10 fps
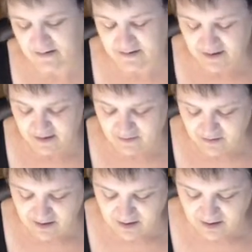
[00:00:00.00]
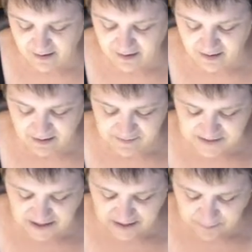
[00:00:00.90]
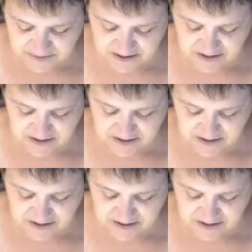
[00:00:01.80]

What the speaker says: Now, I have taped